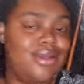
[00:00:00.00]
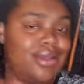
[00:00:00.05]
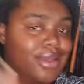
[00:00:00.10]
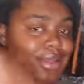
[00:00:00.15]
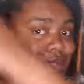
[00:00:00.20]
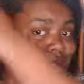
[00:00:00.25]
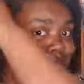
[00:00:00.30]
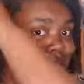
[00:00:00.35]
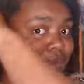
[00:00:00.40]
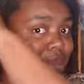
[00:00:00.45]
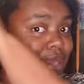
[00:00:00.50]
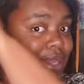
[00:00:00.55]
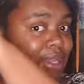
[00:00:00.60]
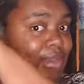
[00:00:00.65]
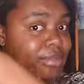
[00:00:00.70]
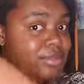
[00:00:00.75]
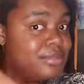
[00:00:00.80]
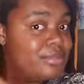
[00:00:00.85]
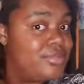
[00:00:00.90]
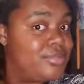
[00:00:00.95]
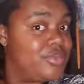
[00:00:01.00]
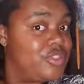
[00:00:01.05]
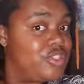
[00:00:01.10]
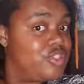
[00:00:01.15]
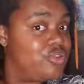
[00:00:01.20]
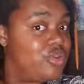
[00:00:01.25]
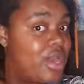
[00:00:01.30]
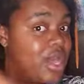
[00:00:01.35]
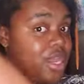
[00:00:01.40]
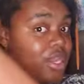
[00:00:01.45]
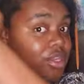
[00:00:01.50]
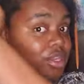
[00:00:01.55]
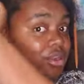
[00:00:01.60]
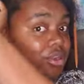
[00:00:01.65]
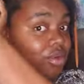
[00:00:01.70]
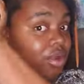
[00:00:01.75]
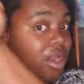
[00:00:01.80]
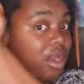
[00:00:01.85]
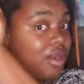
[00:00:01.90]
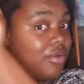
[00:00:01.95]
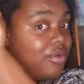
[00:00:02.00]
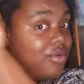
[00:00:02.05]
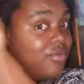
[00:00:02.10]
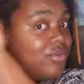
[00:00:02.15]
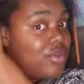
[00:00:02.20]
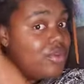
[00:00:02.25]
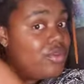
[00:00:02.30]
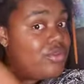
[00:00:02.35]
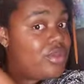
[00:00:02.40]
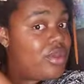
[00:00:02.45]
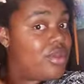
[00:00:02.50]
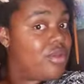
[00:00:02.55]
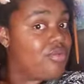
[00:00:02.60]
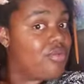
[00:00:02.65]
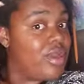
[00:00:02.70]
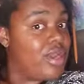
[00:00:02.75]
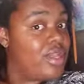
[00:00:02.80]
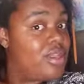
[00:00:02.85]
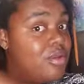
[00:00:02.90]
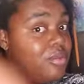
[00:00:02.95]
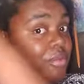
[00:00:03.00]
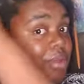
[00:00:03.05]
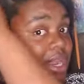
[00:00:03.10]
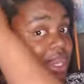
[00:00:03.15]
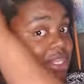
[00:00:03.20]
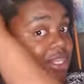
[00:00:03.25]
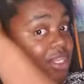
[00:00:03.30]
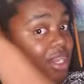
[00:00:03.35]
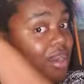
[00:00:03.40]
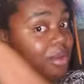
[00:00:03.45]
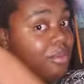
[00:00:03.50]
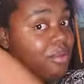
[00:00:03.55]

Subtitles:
Anyway, trying to do hair reviews on a regular basis, hair